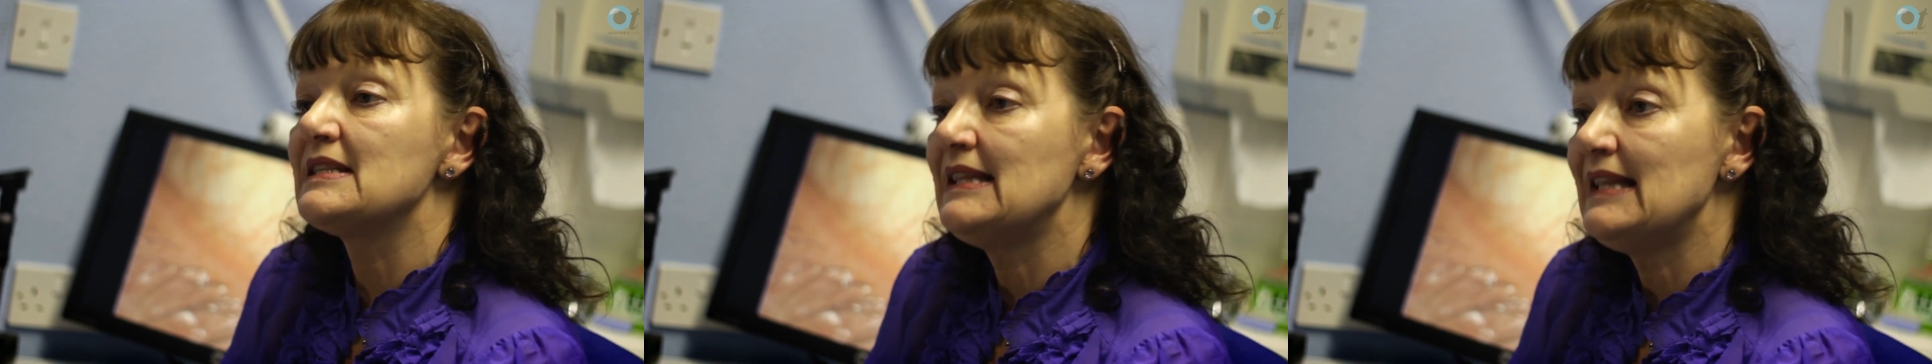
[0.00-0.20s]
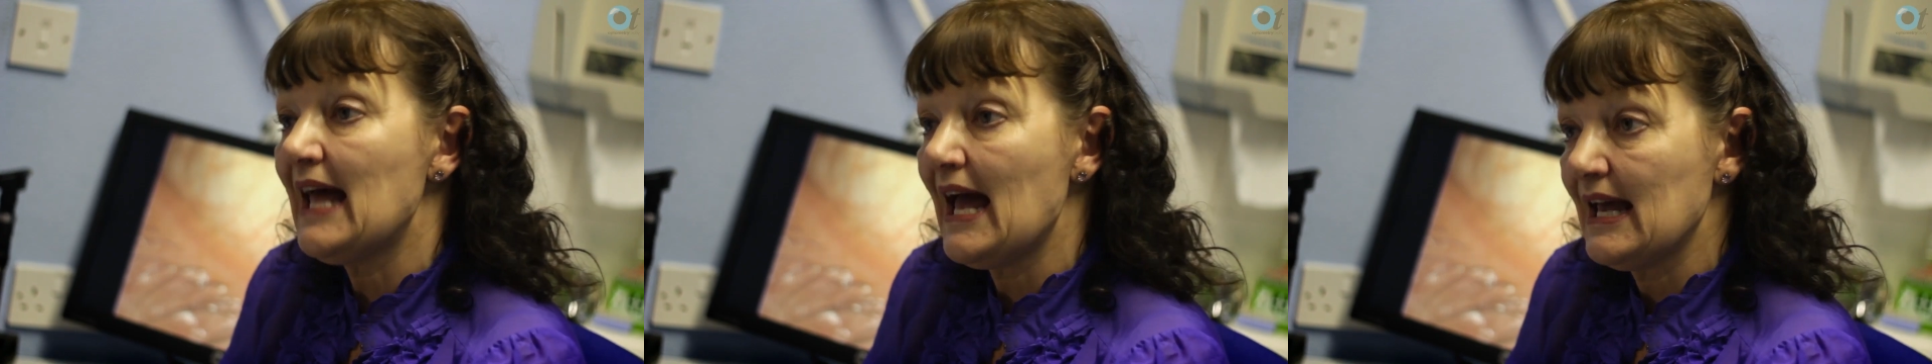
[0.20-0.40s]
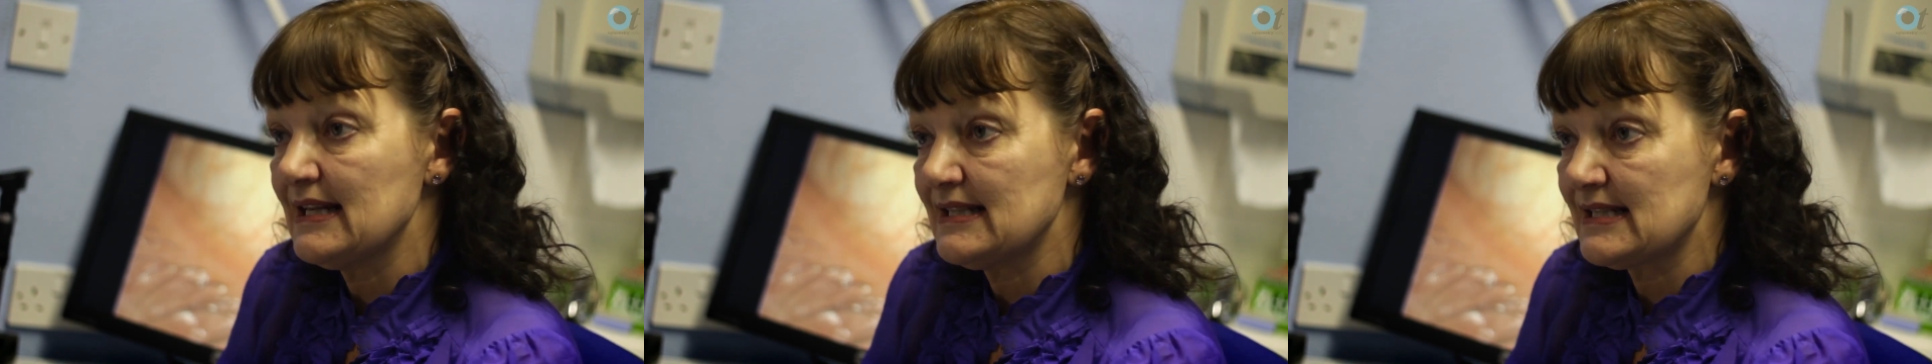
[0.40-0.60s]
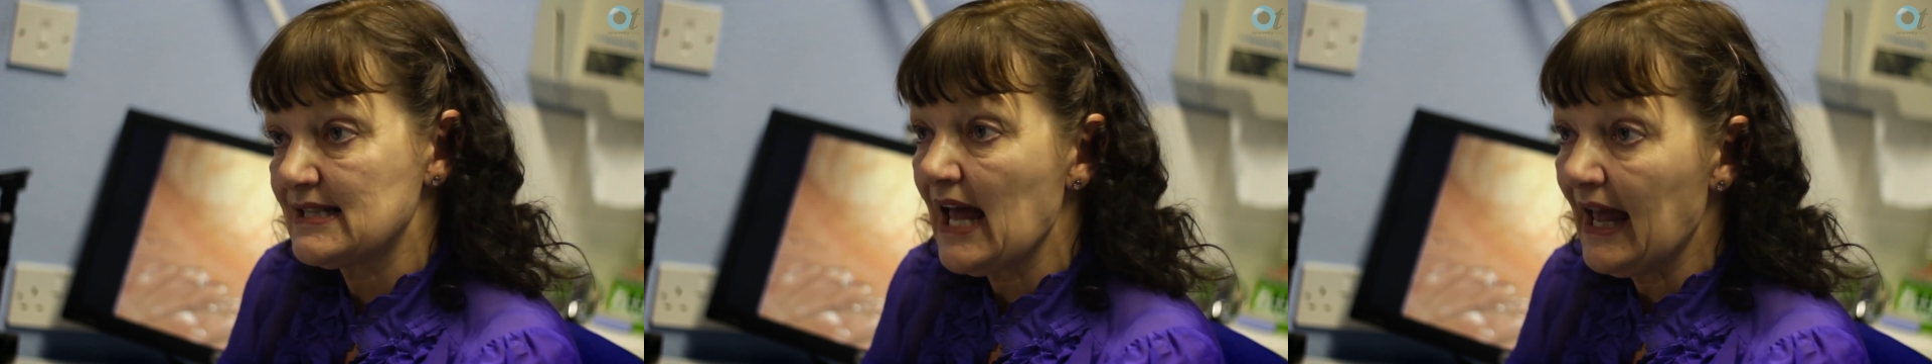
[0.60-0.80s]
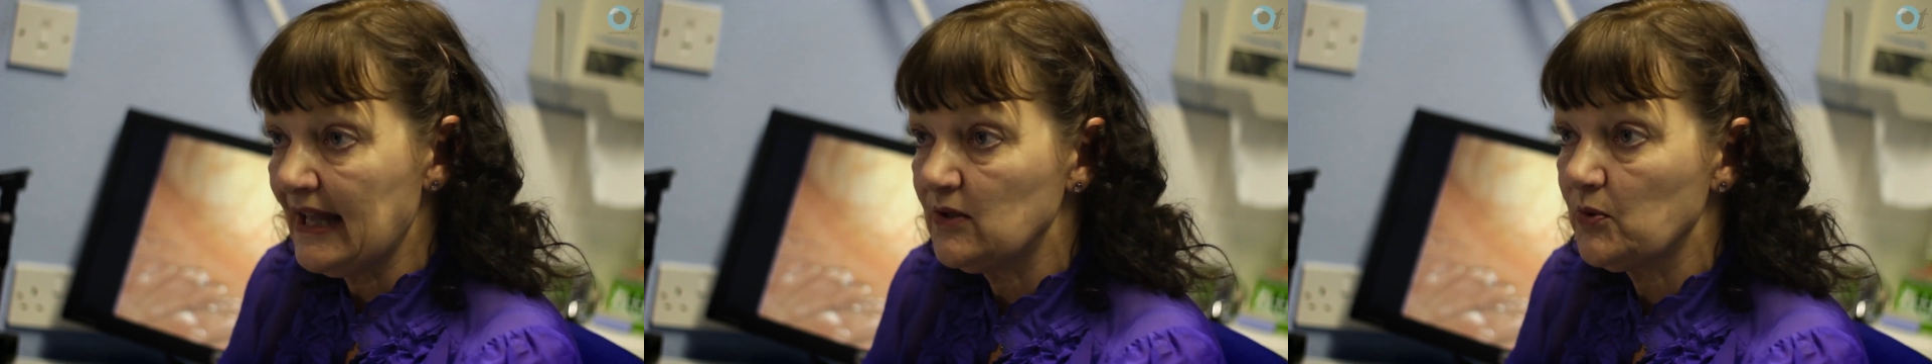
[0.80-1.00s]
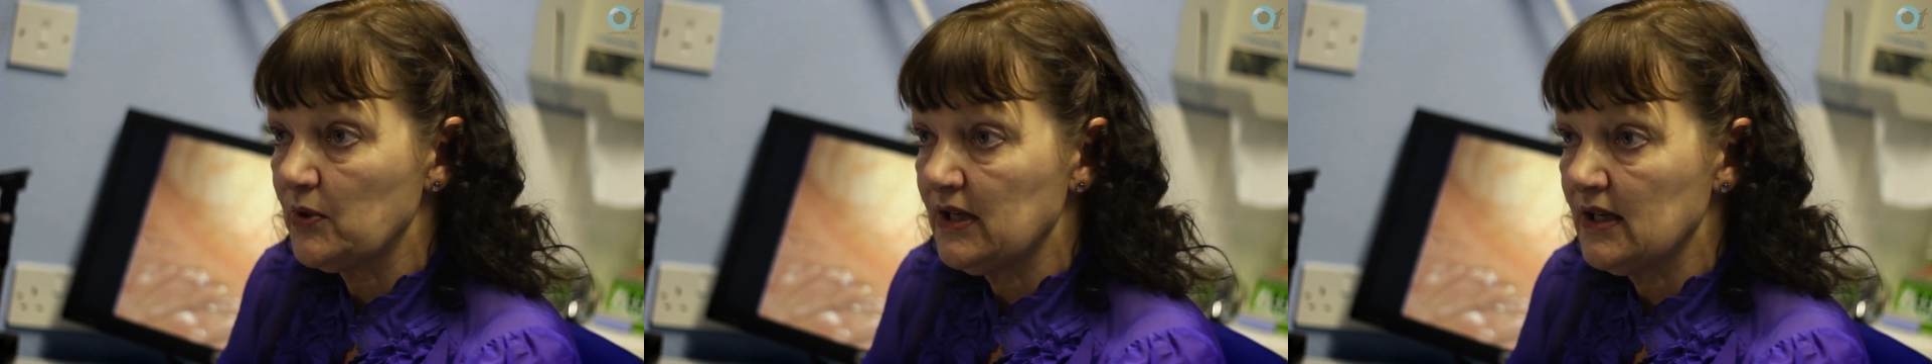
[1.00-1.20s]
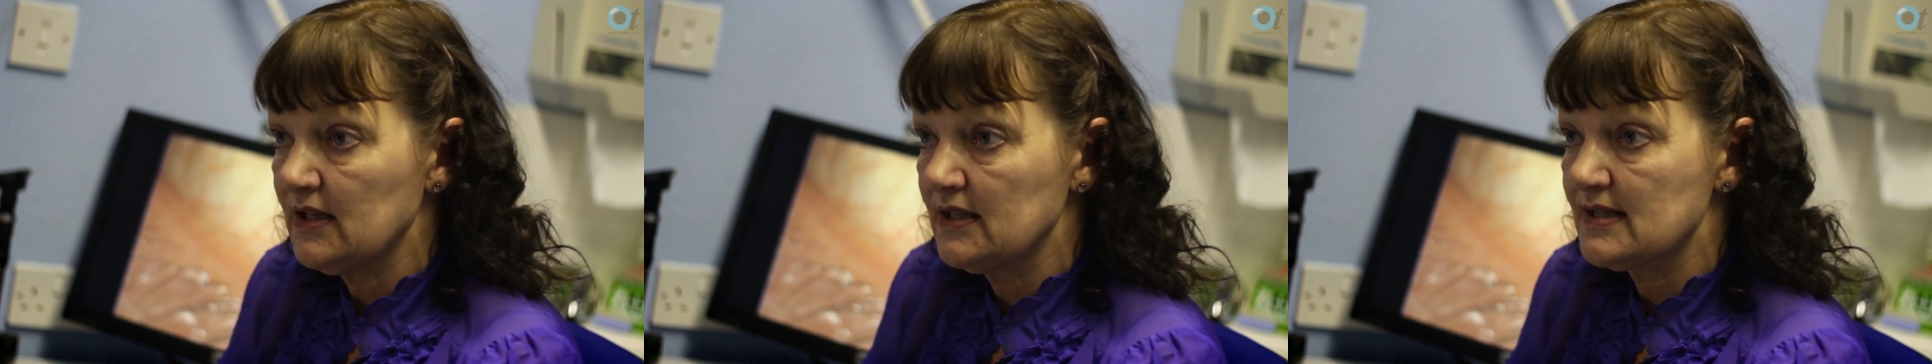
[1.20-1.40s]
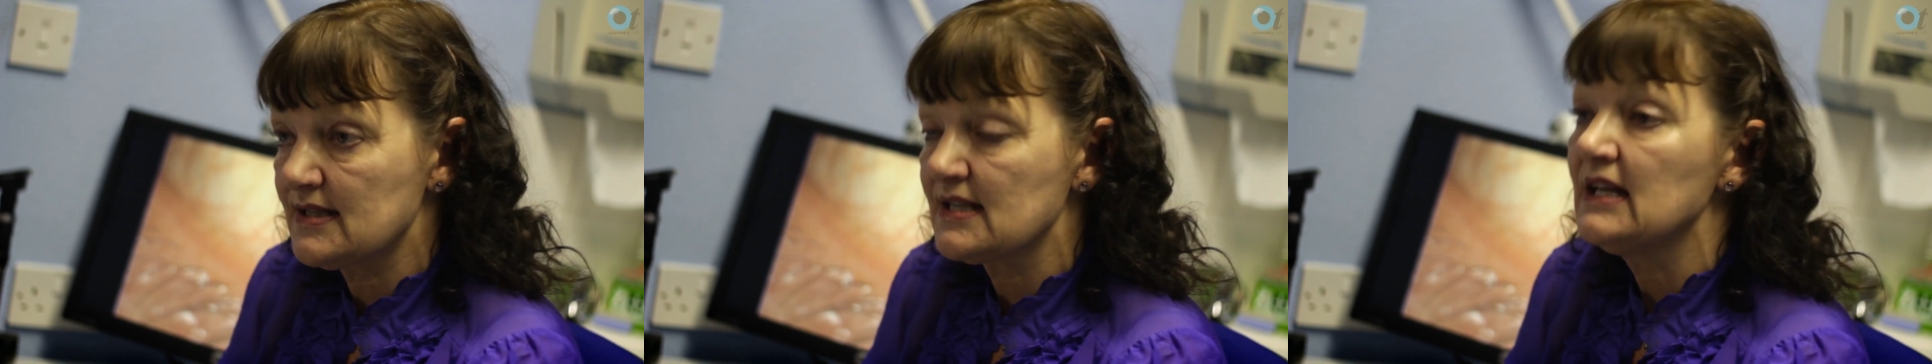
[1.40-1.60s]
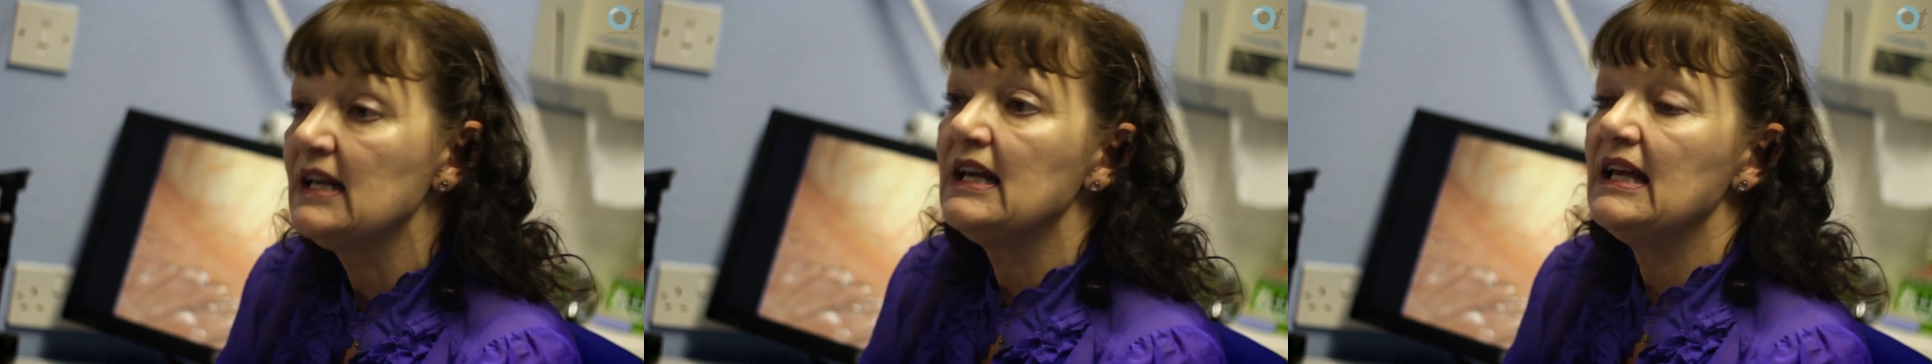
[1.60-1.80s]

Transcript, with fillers: less aqueous